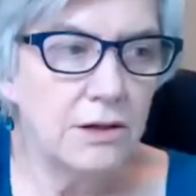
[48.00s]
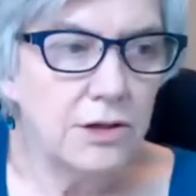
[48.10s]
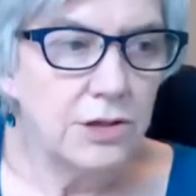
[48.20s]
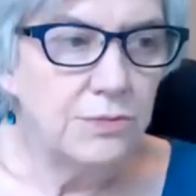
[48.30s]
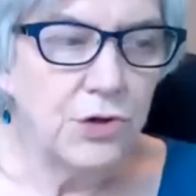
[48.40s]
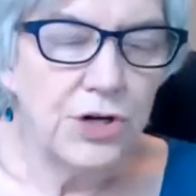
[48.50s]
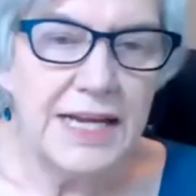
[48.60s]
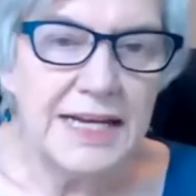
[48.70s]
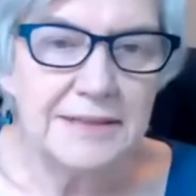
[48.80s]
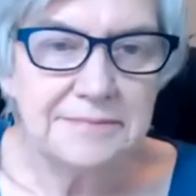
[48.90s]
Good
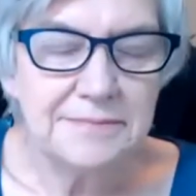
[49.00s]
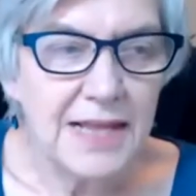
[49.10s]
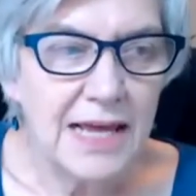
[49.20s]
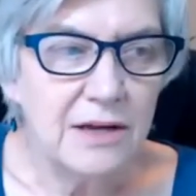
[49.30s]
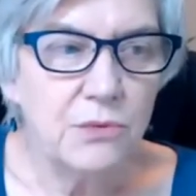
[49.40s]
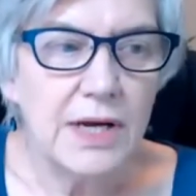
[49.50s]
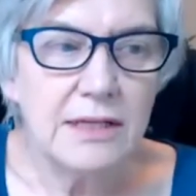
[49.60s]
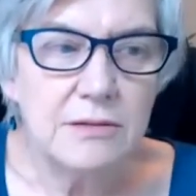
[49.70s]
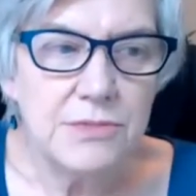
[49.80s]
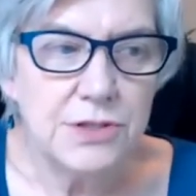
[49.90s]
morning, and
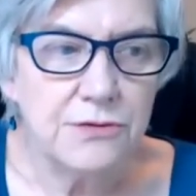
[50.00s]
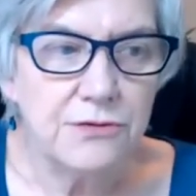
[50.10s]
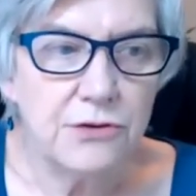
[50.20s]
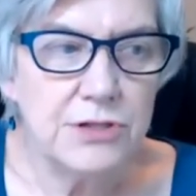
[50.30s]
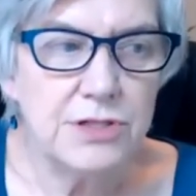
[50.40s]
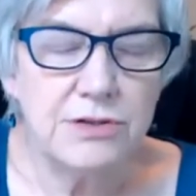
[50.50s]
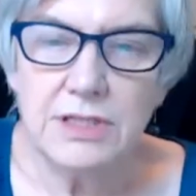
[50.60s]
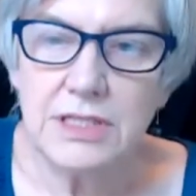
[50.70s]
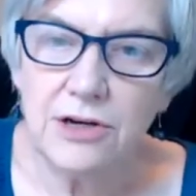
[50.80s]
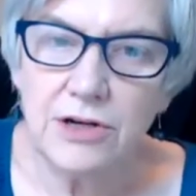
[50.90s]
welcome to the First
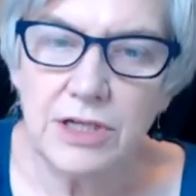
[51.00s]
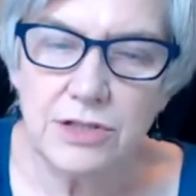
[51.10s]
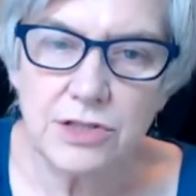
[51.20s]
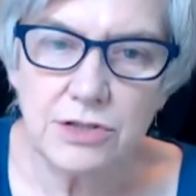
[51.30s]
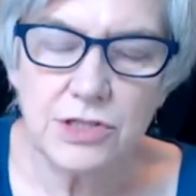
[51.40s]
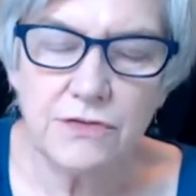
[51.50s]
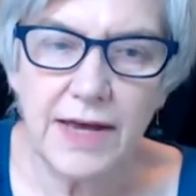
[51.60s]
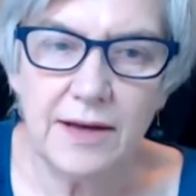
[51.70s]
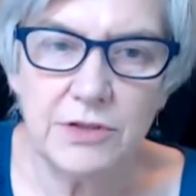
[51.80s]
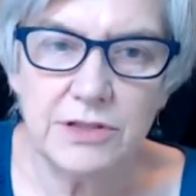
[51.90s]
Unitarian Church of
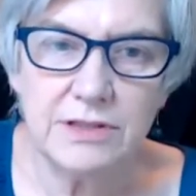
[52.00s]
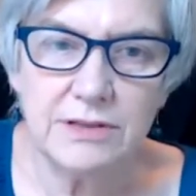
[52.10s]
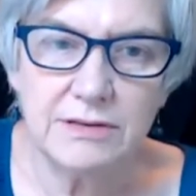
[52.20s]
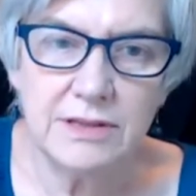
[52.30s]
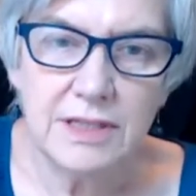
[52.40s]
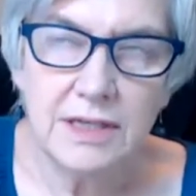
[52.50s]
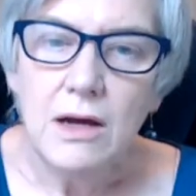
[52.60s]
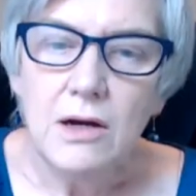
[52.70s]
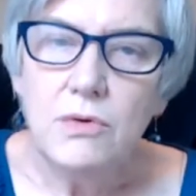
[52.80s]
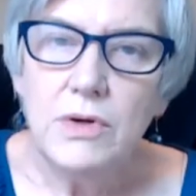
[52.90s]
Hamilton.
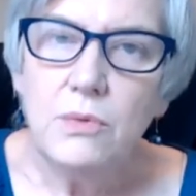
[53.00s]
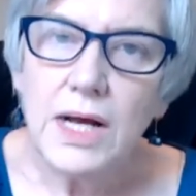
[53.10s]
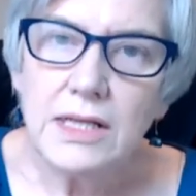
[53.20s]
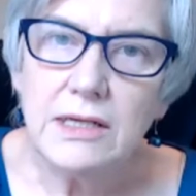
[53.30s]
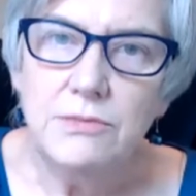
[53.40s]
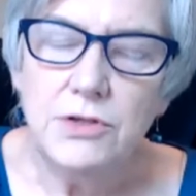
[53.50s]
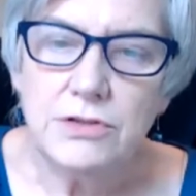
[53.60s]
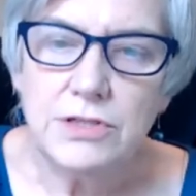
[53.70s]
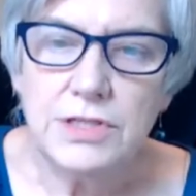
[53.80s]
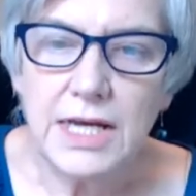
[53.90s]
We welcome you
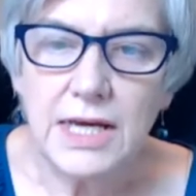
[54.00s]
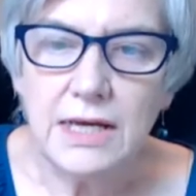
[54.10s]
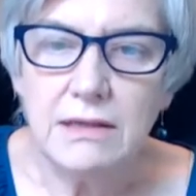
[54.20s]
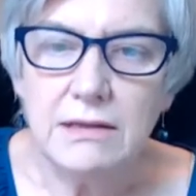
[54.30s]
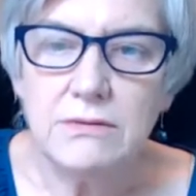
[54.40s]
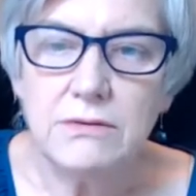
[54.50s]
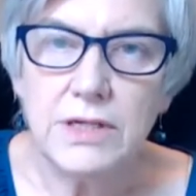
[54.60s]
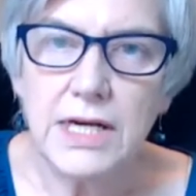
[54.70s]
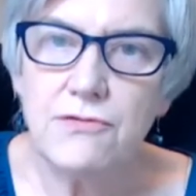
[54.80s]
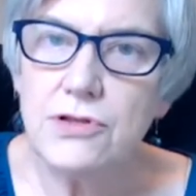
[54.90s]
today,
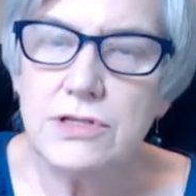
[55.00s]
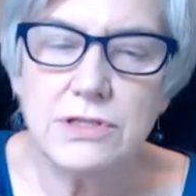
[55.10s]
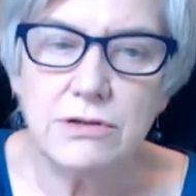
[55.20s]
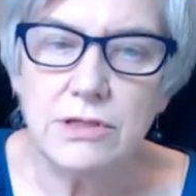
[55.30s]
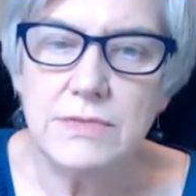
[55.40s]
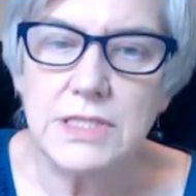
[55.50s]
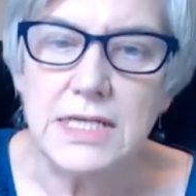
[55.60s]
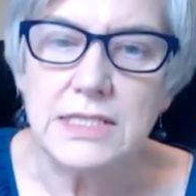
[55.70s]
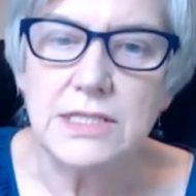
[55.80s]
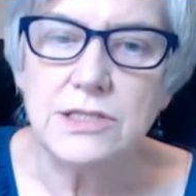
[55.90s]
whatever the
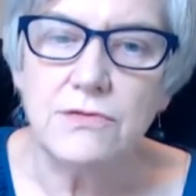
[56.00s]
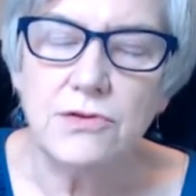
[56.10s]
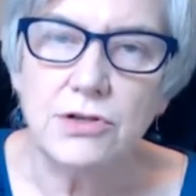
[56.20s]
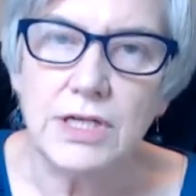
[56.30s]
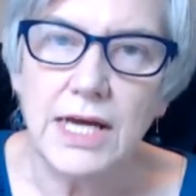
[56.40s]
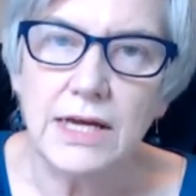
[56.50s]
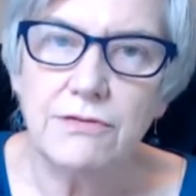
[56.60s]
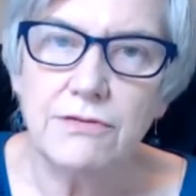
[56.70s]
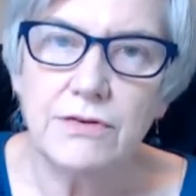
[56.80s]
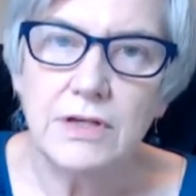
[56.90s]
circumstances of your
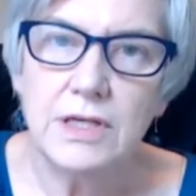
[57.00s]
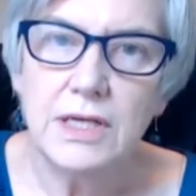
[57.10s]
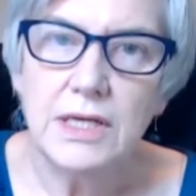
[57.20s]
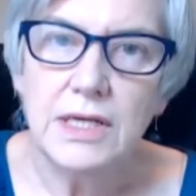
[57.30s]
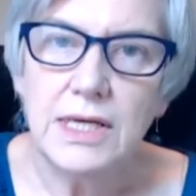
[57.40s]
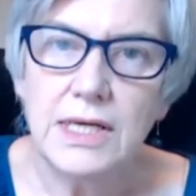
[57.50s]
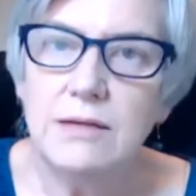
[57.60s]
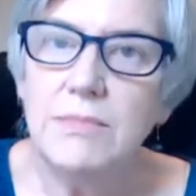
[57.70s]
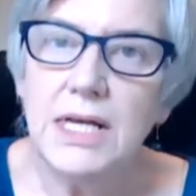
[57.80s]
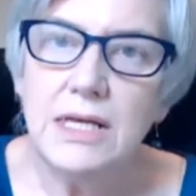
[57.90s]
life, in the
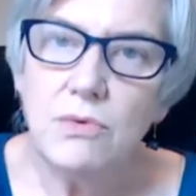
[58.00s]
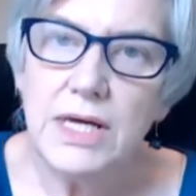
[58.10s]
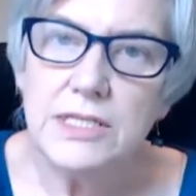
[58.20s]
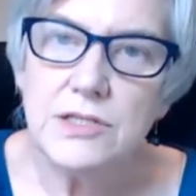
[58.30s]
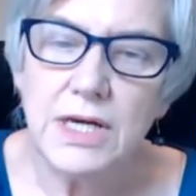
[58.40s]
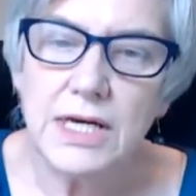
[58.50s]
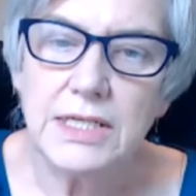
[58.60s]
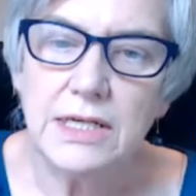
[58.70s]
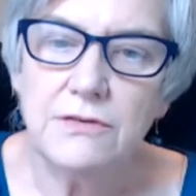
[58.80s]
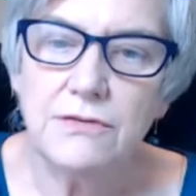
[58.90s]
many ways we
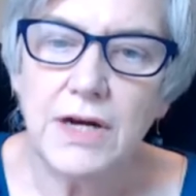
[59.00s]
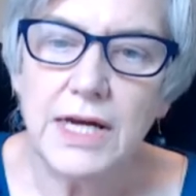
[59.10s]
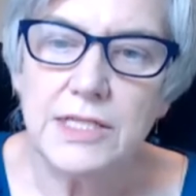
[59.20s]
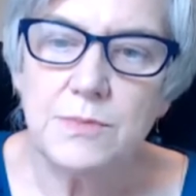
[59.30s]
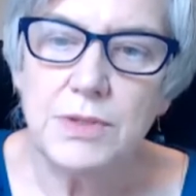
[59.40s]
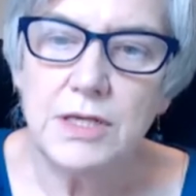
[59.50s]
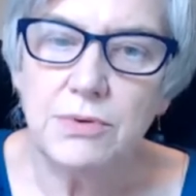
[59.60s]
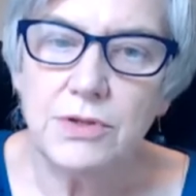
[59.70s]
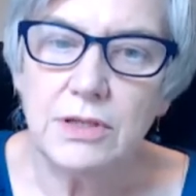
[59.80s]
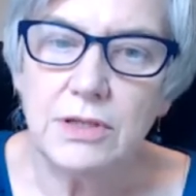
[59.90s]
identify as
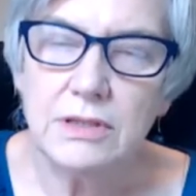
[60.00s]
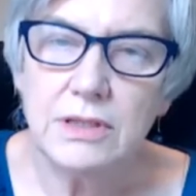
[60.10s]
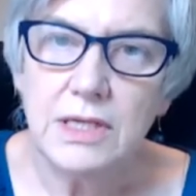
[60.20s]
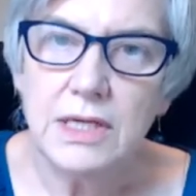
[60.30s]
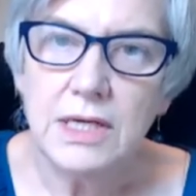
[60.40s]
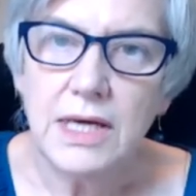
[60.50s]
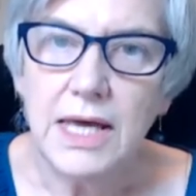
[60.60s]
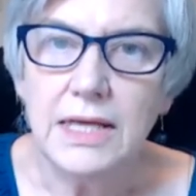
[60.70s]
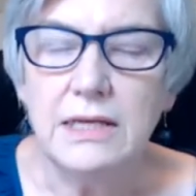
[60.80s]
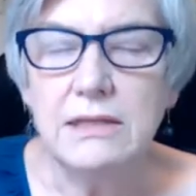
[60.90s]
people,
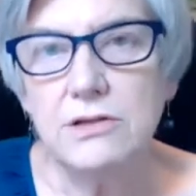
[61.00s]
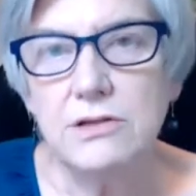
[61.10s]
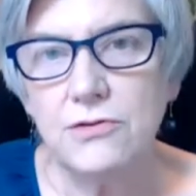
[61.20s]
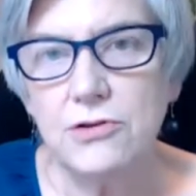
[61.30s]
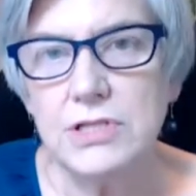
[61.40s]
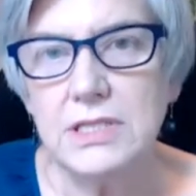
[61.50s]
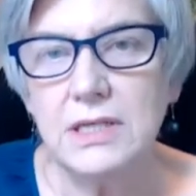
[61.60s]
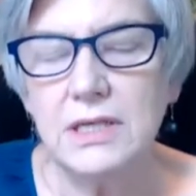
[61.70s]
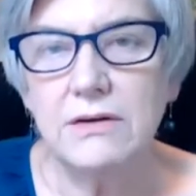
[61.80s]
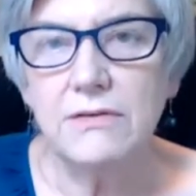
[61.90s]
and in the
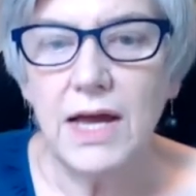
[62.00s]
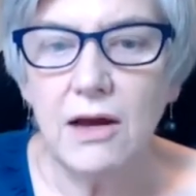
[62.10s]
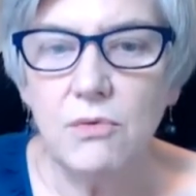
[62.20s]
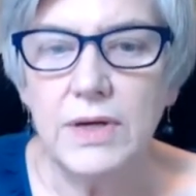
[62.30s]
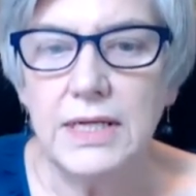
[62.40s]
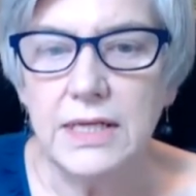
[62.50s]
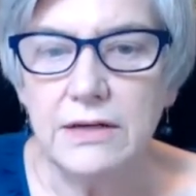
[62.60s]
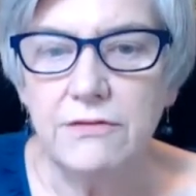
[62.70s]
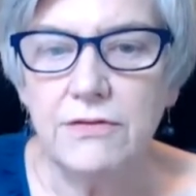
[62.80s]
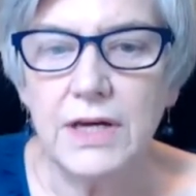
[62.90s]
diversity of how we
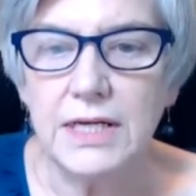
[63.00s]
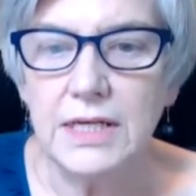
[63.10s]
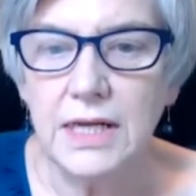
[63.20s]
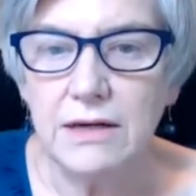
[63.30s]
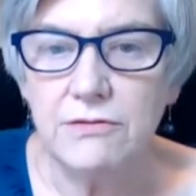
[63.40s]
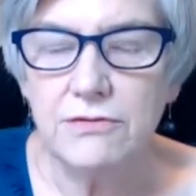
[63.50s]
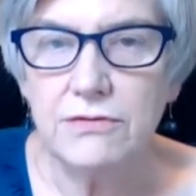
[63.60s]
live and love.